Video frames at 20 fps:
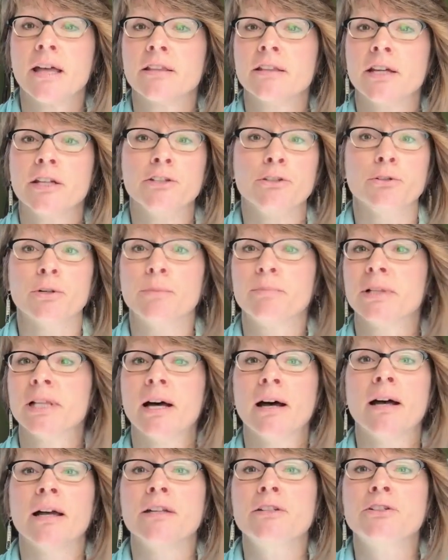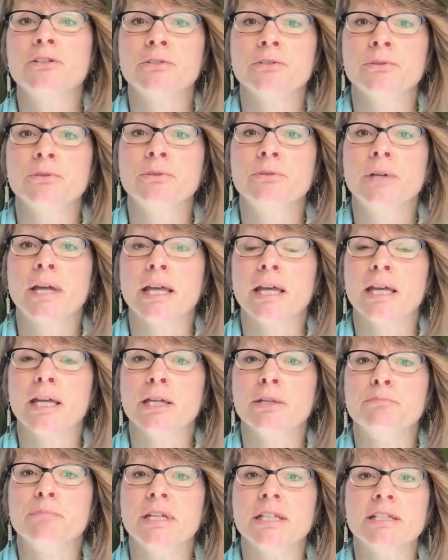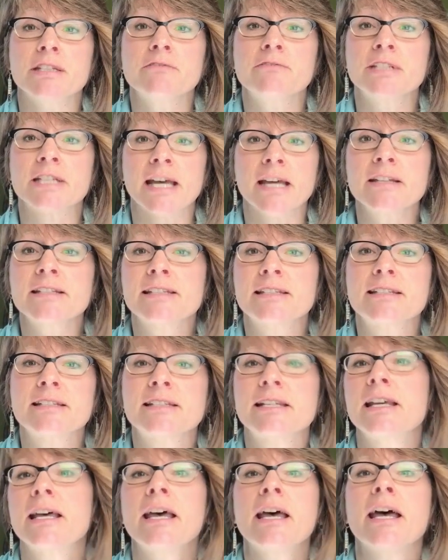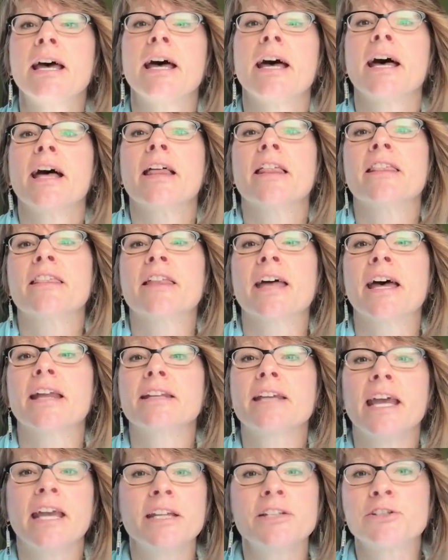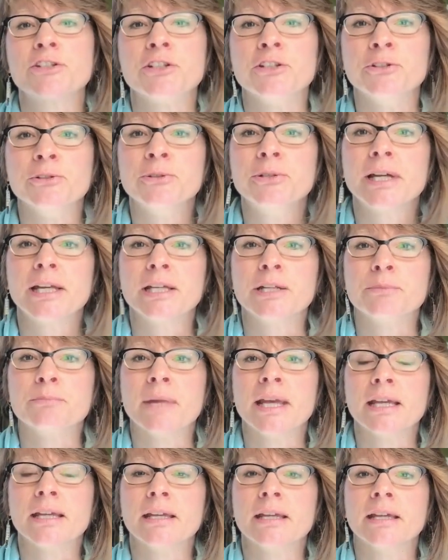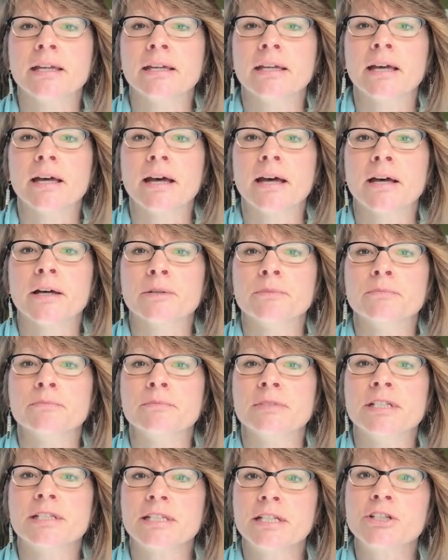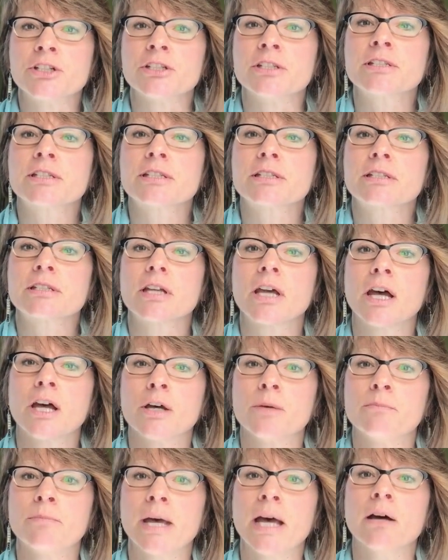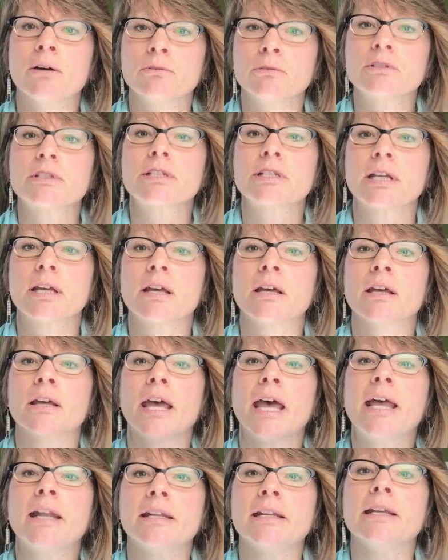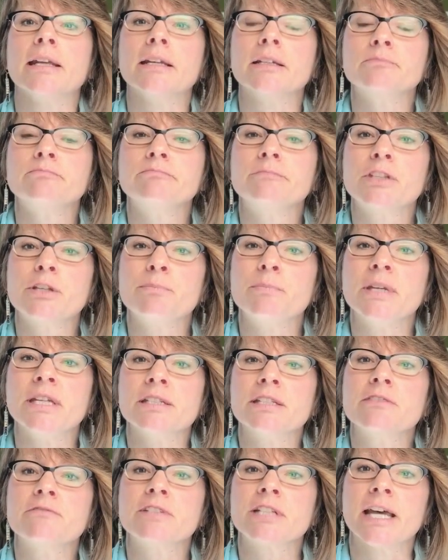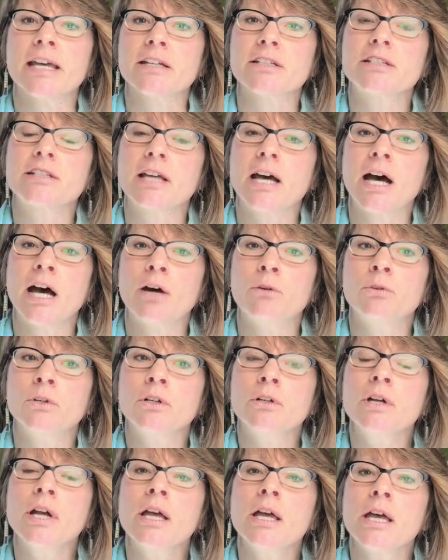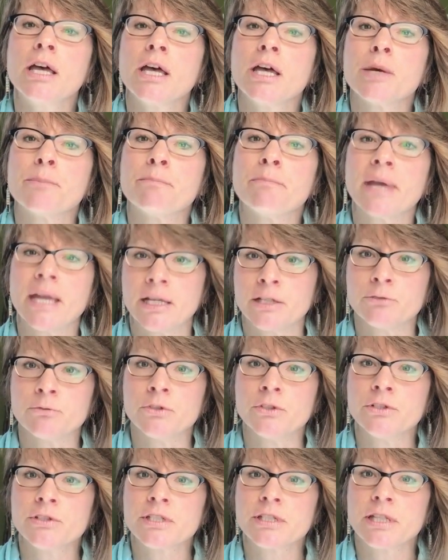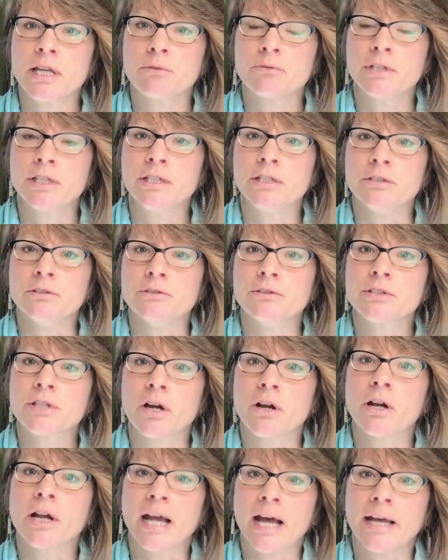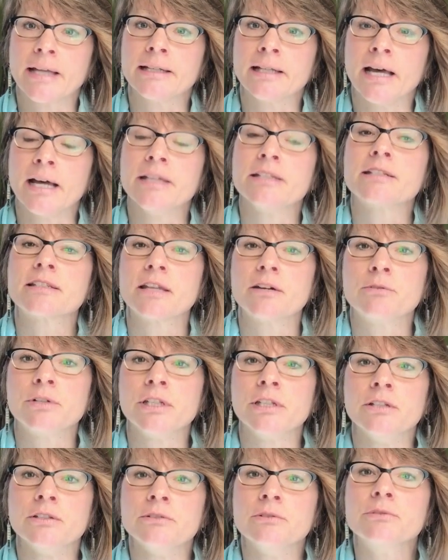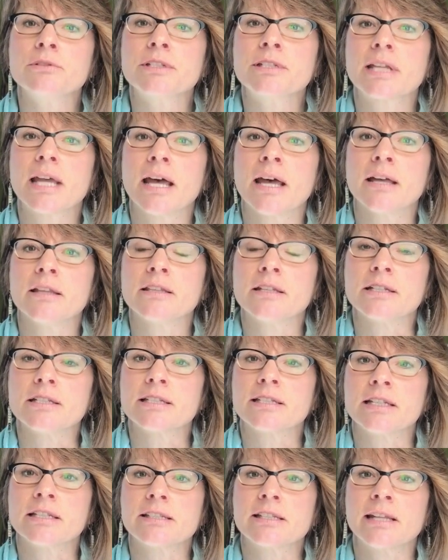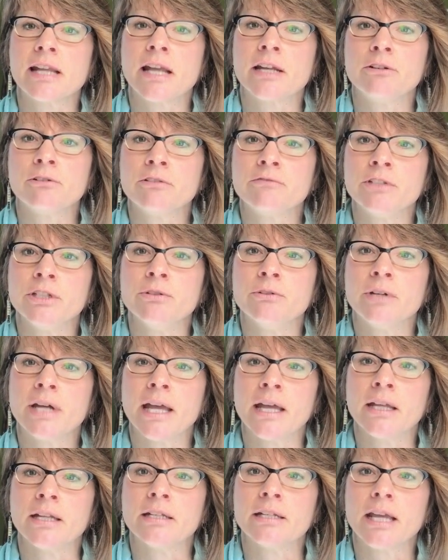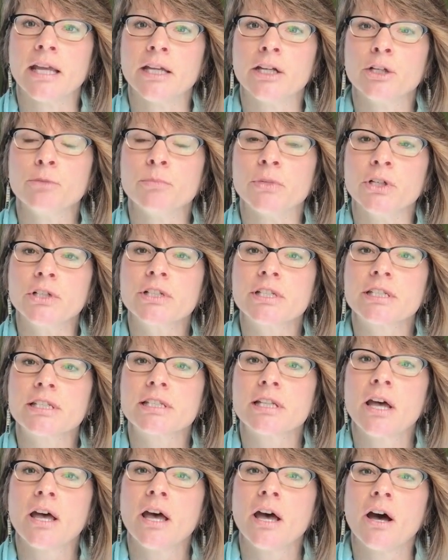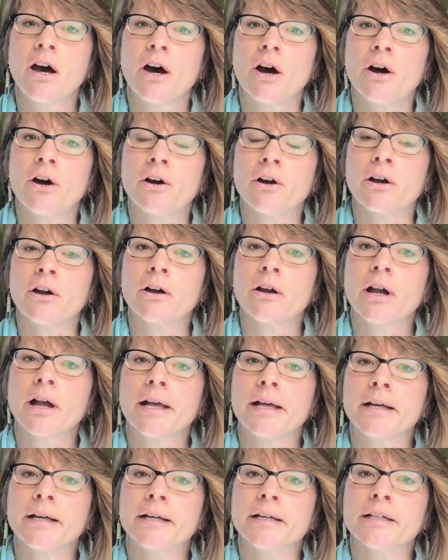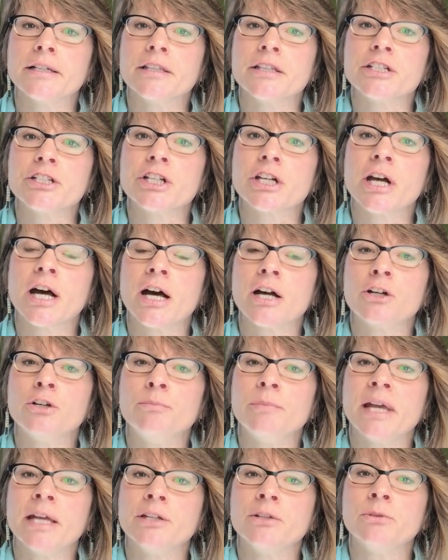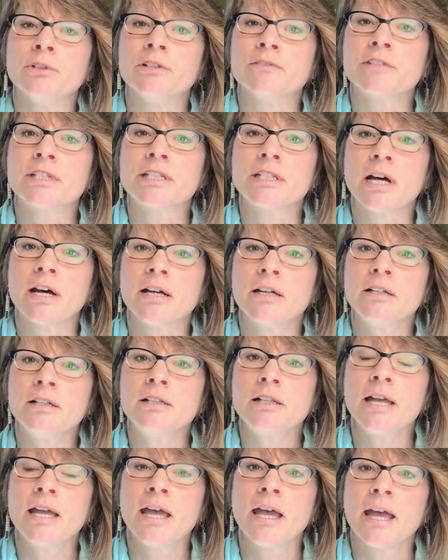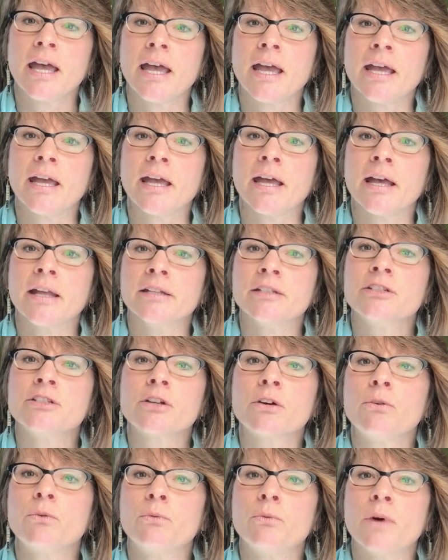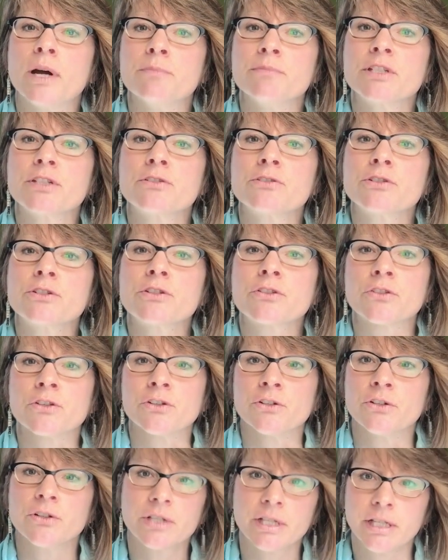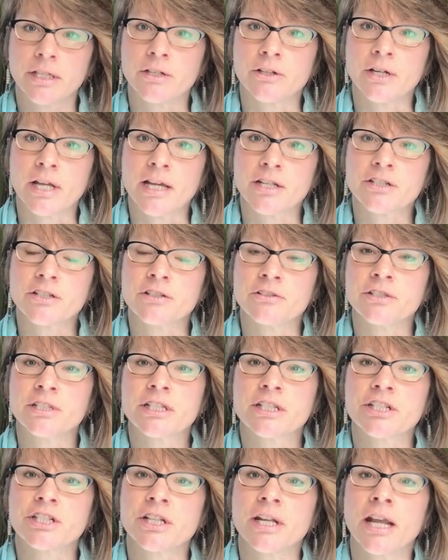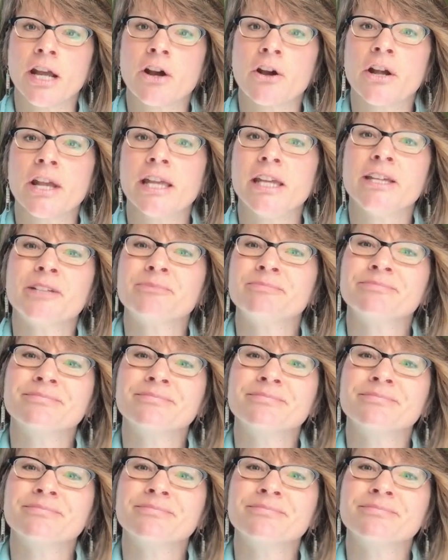that you apply to a piece of text that aids you in making decisions about editing the piece of text. Our manuals that we use, our guidelines that we use at the Cincinnati Review and Acre Books are the Chicago Manual of Style and Webster's Third International Dictionary.